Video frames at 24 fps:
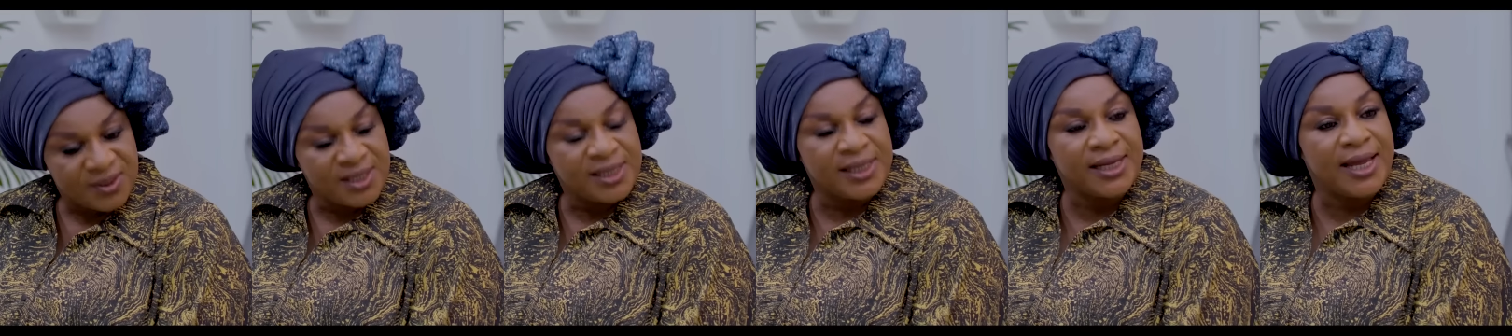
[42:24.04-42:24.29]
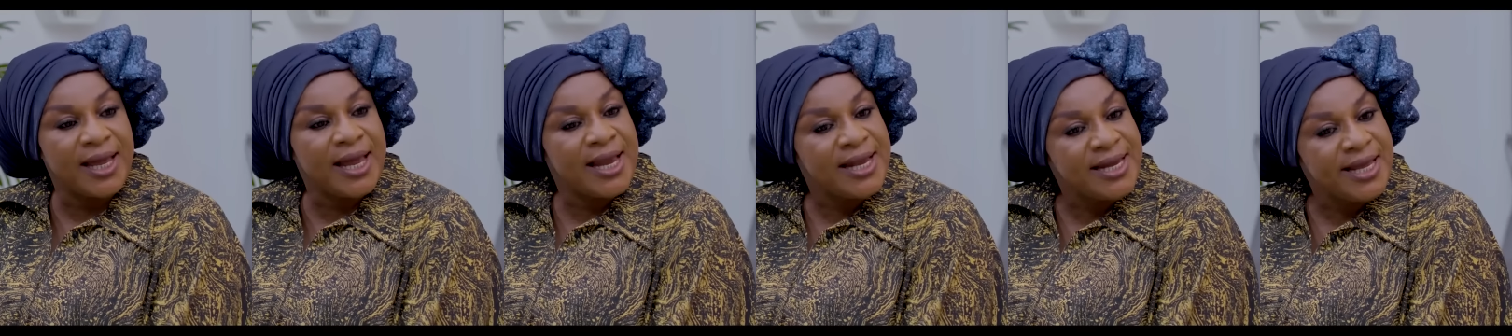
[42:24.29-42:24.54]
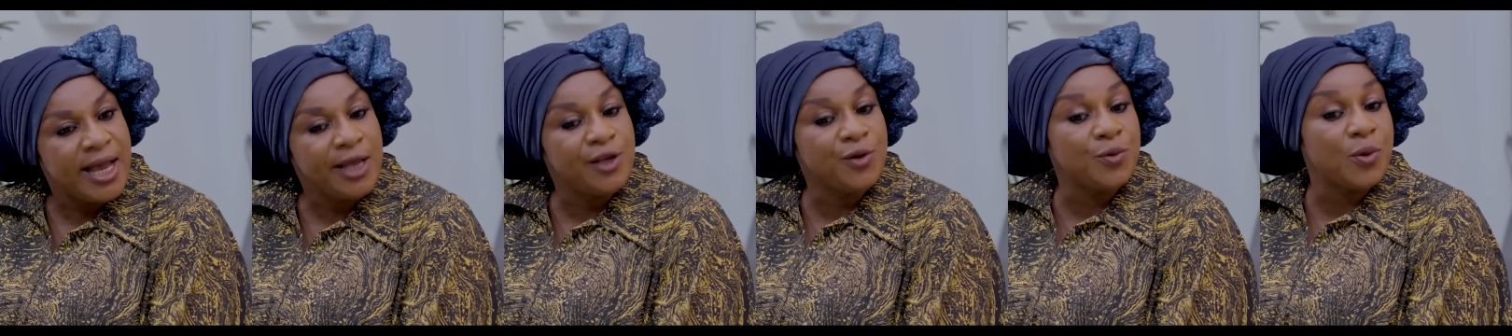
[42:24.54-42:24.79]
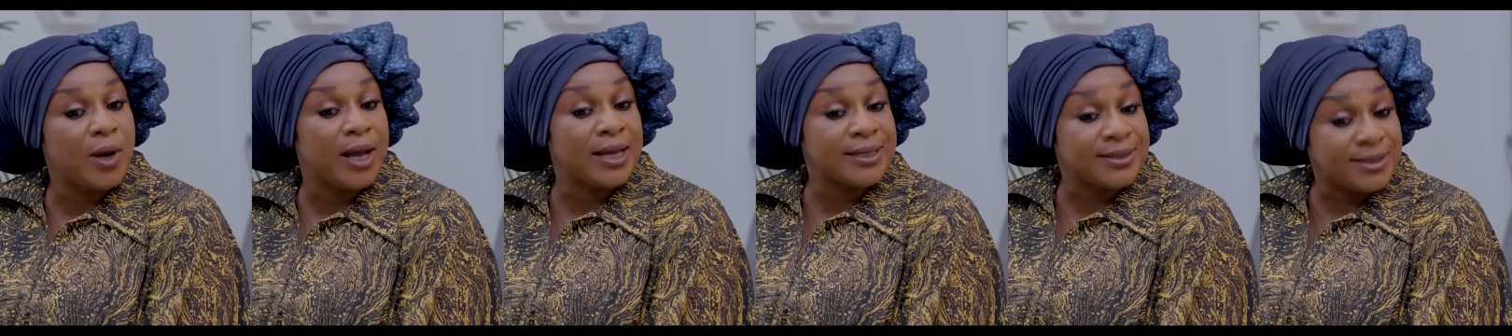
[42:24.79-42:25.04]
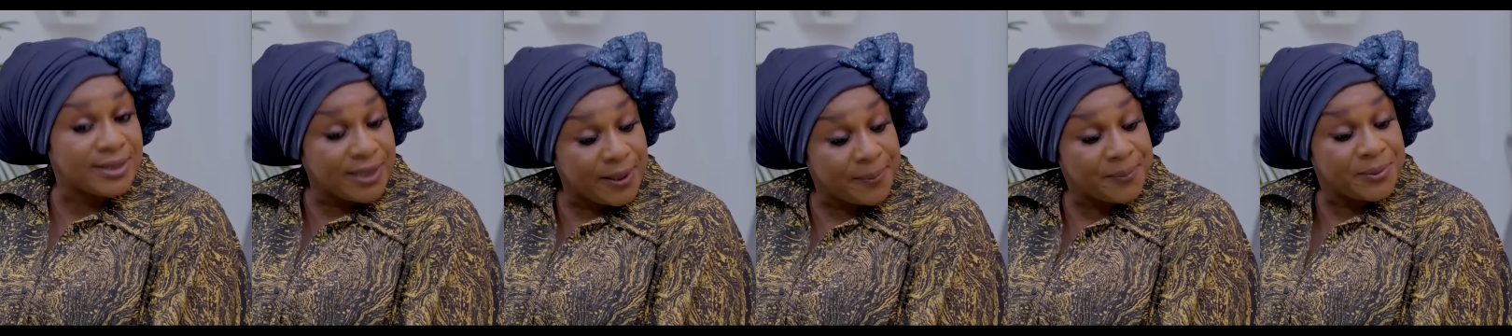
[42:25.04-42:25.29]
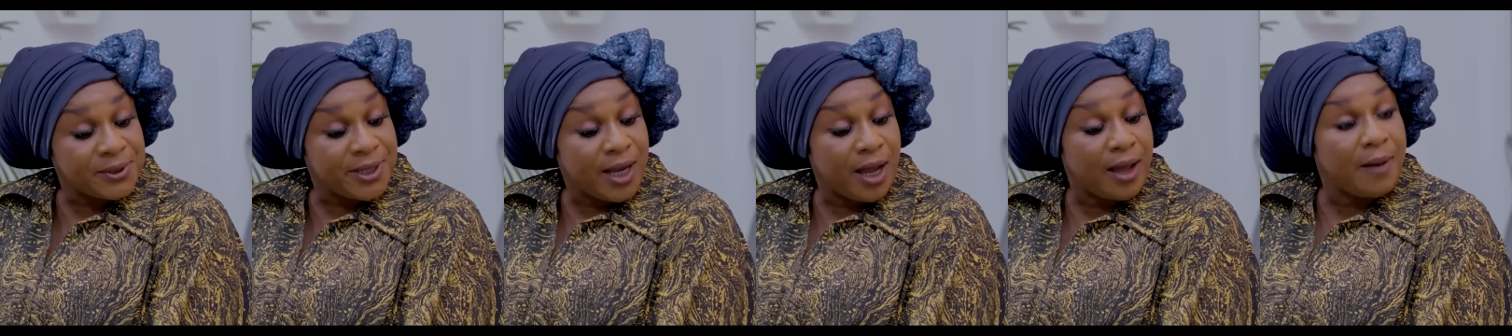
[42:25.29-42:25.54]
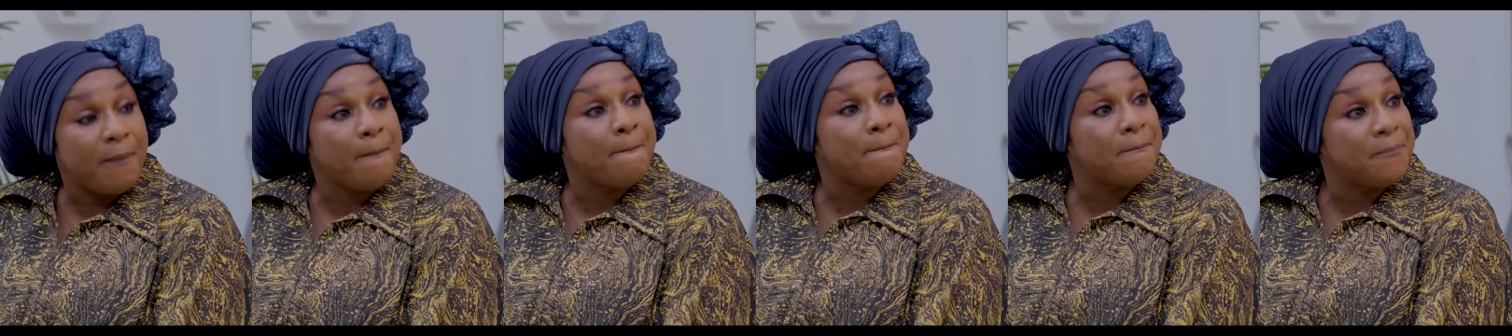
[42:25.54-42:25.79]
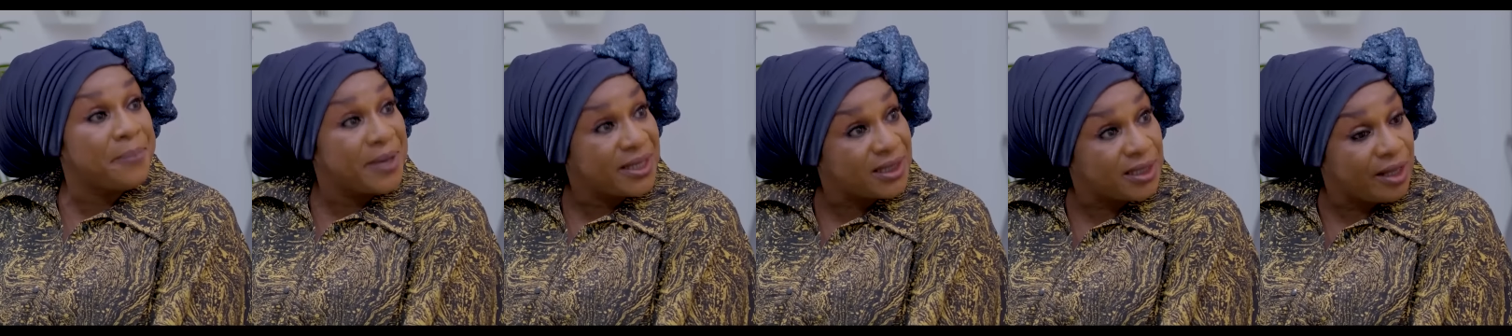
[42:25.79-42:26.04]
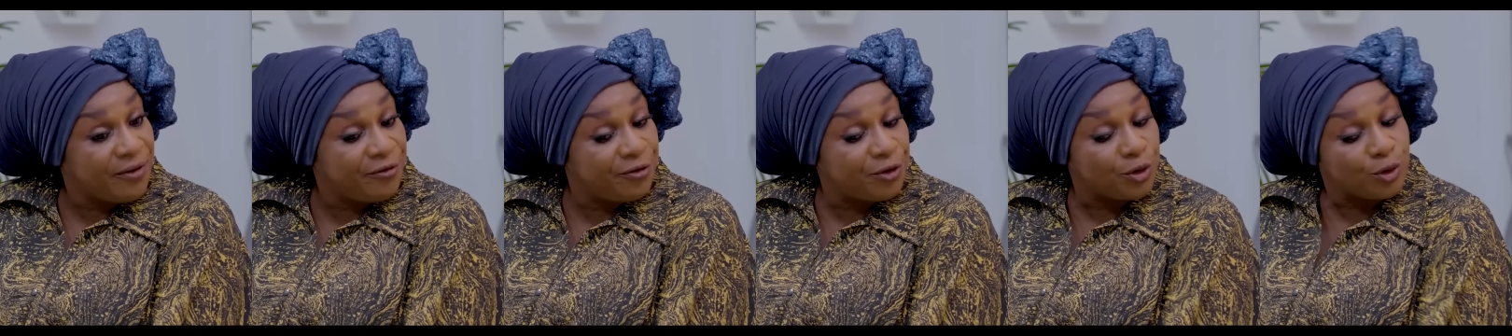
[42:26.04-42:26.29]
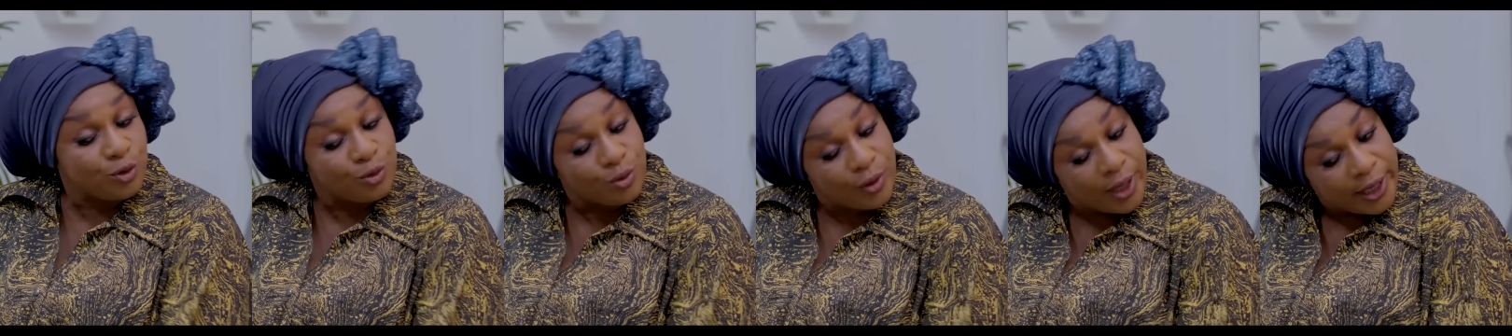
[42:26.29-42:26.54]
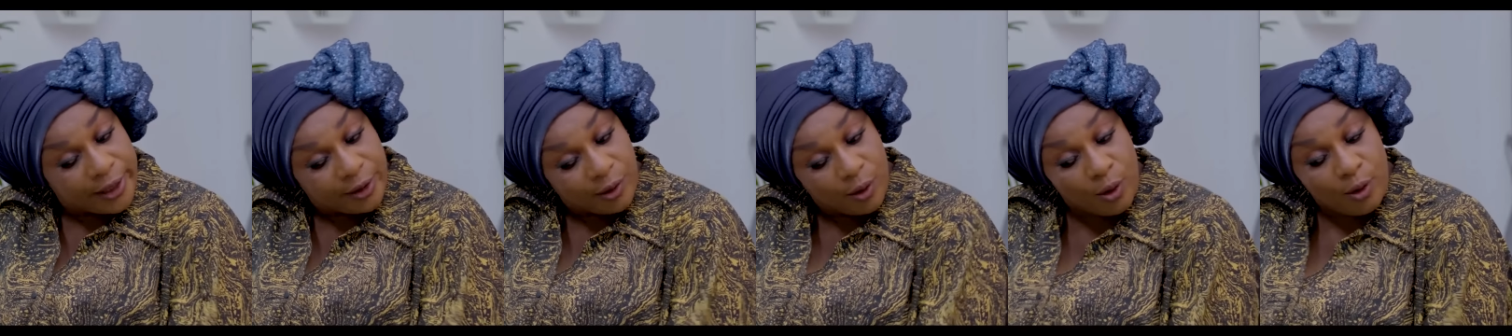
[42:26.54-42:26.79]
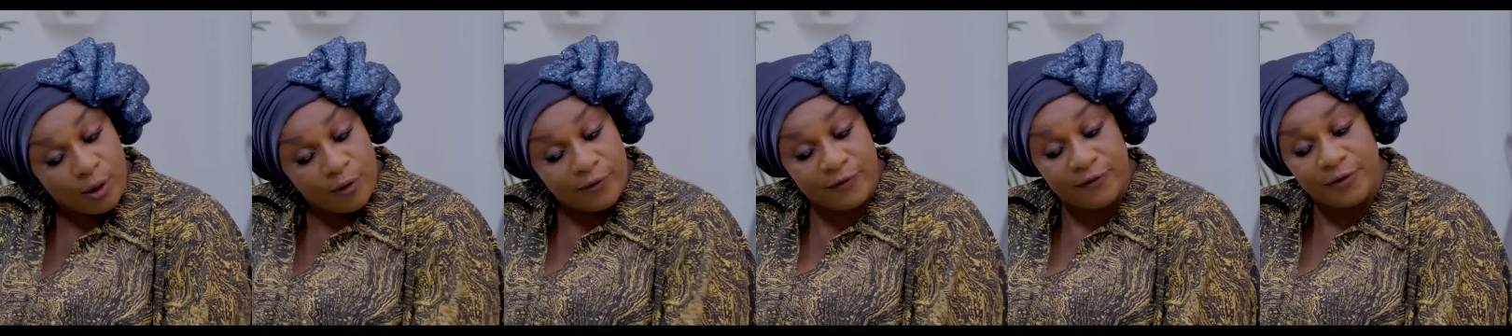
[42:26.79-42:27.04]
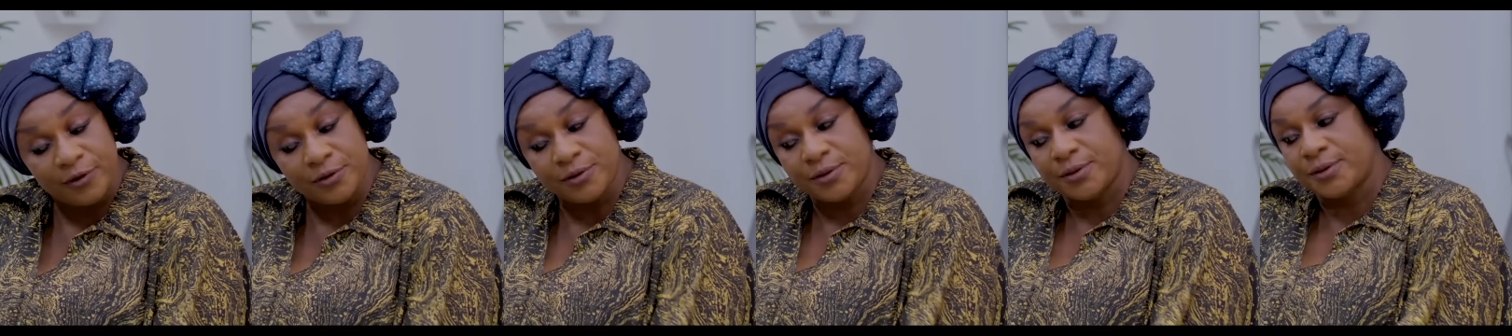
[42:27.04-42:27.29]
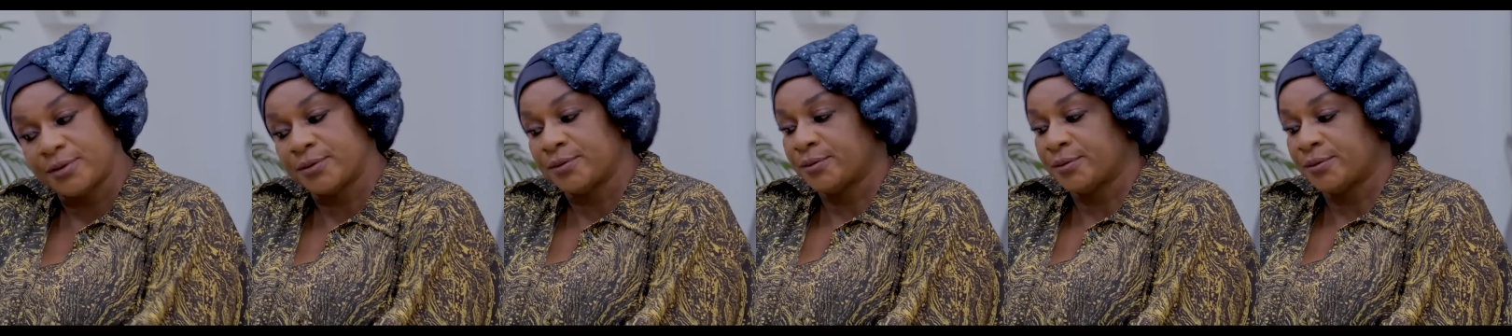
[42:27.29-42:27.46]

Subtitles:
The earlier you accept her, better for you and all of us.